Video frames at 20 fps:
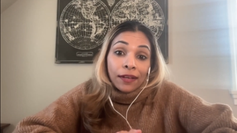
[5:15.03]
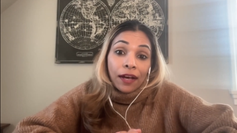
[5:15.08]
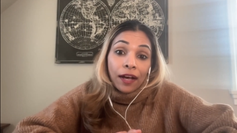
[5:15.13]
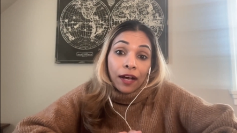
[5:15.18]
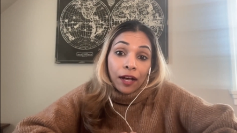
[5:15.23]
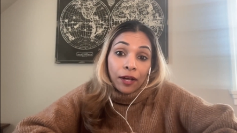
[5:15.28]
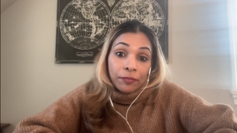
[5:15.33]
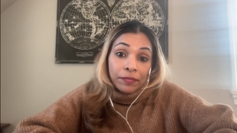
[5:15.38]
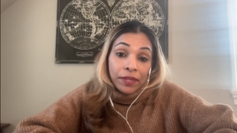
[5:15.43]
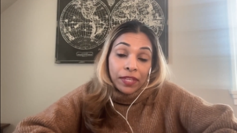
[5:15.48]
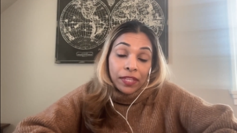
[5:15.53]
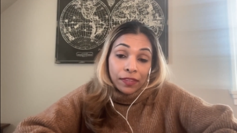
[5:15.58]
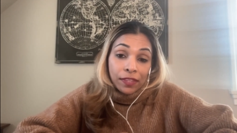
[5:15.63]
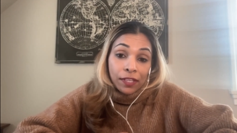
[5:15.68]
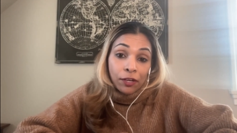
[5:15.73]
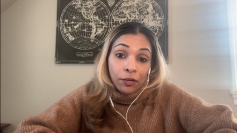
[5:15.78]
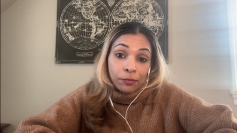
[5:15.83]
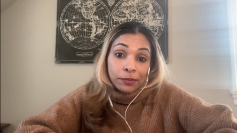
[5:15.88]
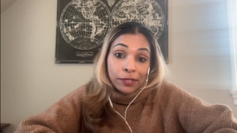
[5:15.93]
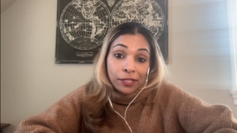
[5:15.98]

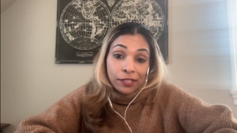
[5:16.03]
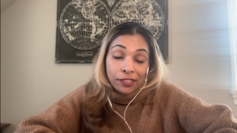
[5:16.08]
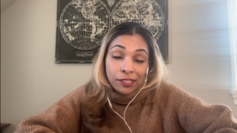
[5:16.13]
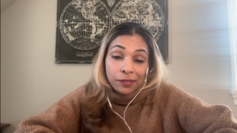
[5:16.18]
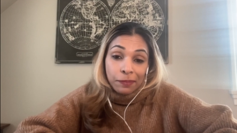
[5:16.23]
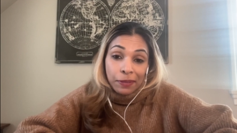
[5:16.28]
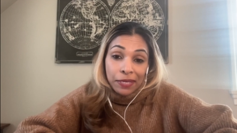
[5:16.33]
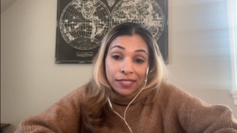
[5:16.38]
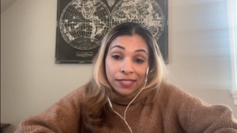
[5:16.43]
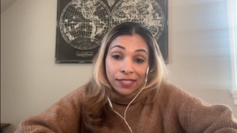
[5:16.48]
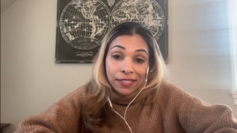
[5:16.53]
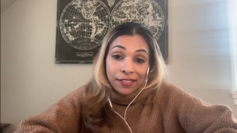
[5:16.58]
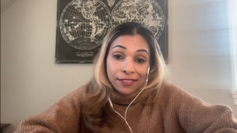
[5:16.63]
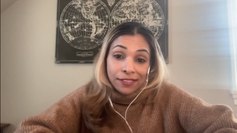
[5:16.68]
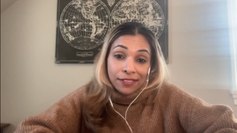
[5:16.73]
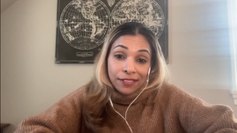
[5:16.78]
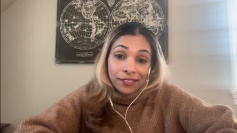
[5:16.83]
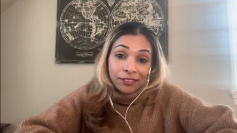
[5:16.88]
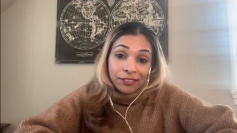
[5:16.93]
therapeutic spaces.